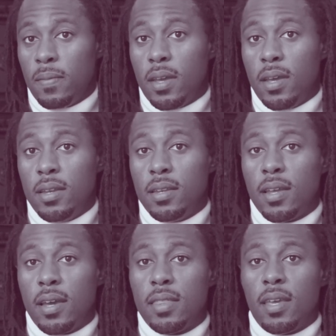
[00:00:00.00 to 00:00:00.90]

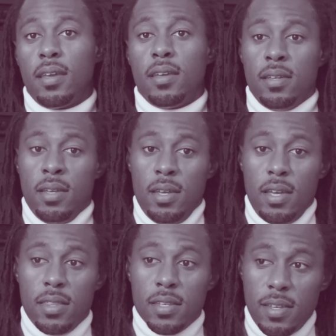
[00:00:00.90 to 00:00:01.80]
And I think
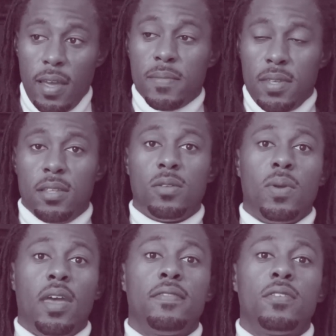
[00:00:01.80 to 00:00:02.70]
in the same sense,
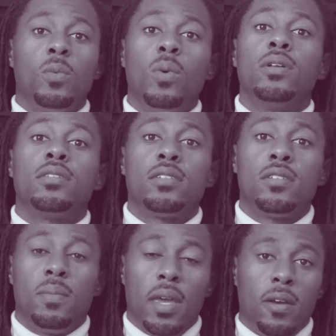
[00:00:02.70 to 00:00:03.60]
we have to want
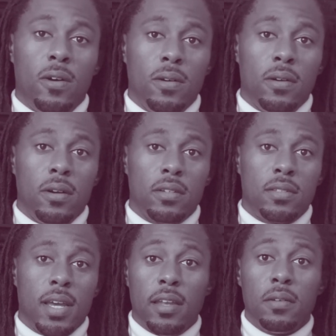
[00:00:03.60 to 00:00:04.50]
to make our
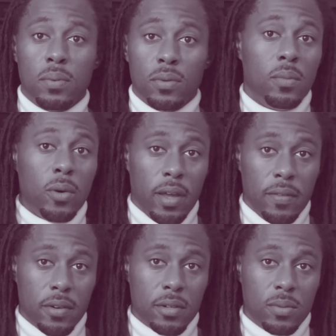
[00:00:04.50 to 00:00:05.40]
talent pool more
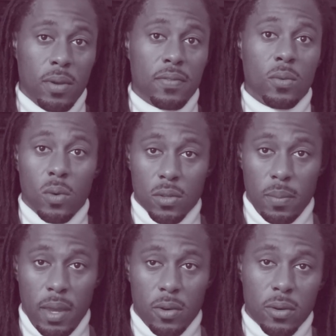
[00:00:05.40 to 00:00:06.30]
diverse. We have to want
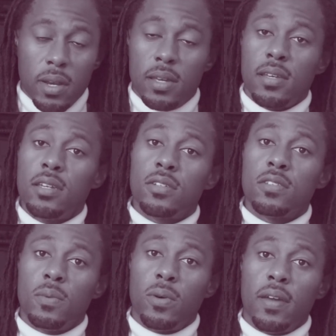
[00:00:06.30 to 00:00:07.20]
to make our
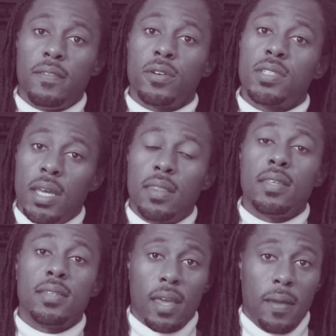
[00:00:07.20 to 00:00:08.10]
organizations more diverse in
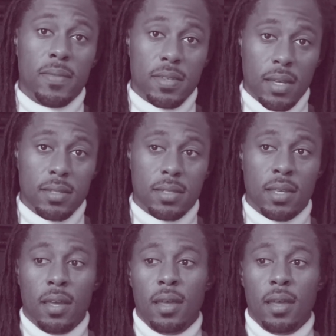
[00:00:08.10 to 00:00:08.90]
the same sense.